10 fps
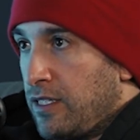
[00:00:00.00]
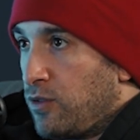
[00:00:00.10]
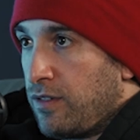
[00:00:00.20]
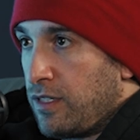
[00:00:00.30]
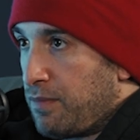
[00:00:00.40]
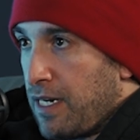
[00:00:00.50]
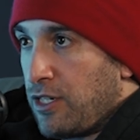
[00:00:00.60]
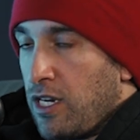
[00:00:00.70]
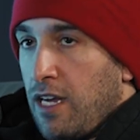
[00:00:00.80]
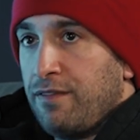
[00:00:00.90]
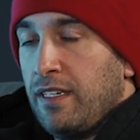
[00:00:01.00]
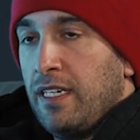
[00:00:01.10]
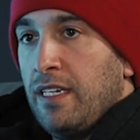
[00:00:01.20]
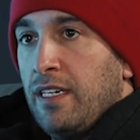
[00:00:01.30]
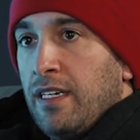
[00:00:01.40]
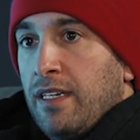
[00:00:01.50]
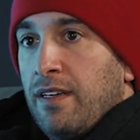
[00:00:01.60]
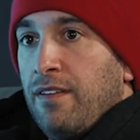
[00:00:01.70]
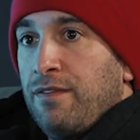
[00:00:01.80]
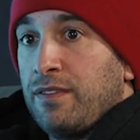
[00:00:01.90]
sort of just branch off.
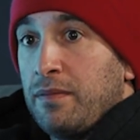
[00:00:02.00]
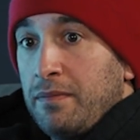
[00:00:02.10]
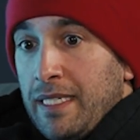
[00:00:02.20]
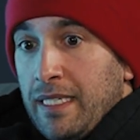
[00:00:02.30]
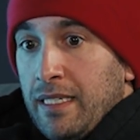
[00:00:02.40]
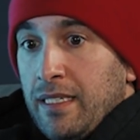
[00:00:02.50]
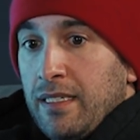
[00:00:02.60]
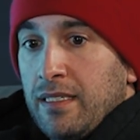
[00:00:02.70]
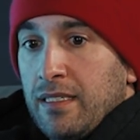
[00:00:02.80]
For me,